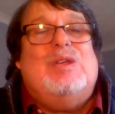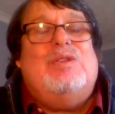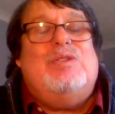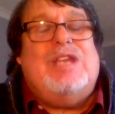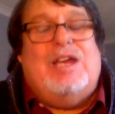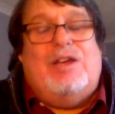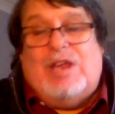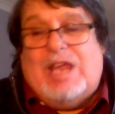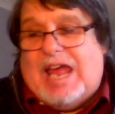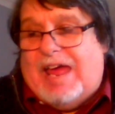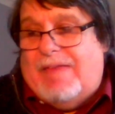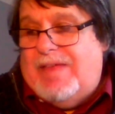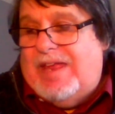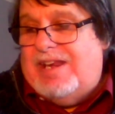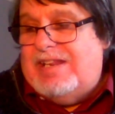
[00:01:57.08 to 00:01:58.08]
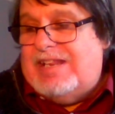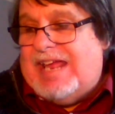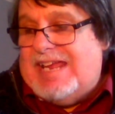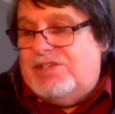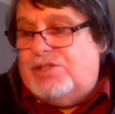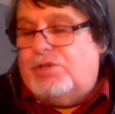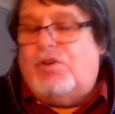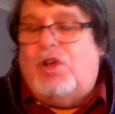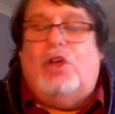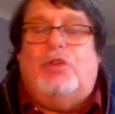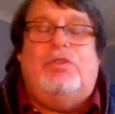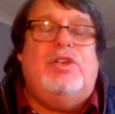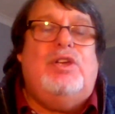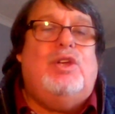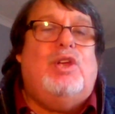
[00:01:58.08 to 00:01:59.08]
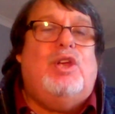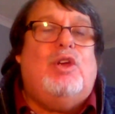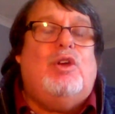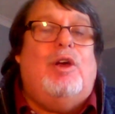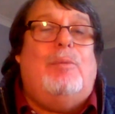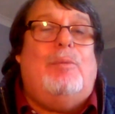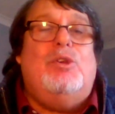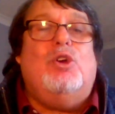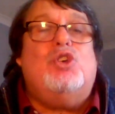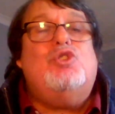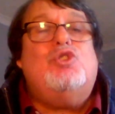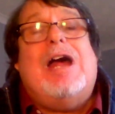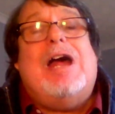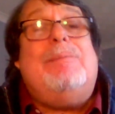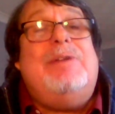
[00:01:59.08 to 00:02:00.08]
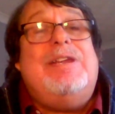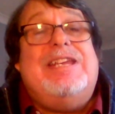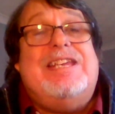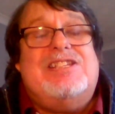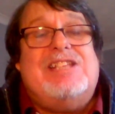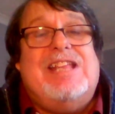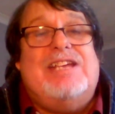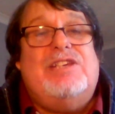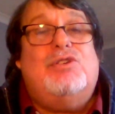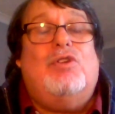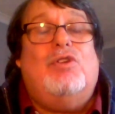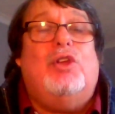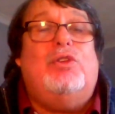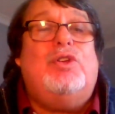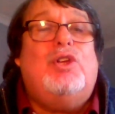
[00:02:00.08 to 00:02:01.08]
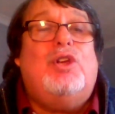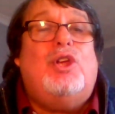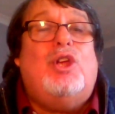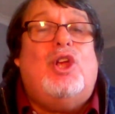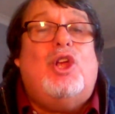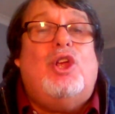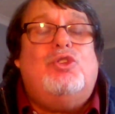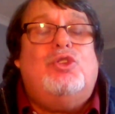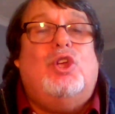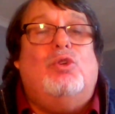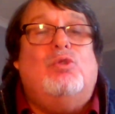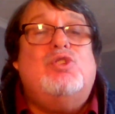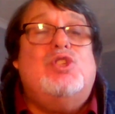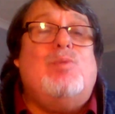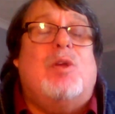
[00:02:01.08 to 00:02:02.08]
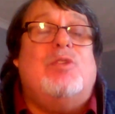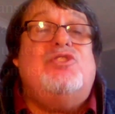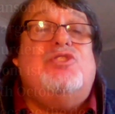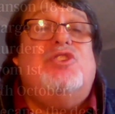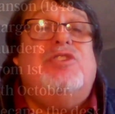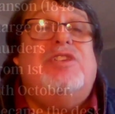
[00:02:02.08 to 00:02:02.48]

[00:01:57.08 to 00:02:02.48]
No. And then later on, we're not sure how many years later on, Donald Swanson,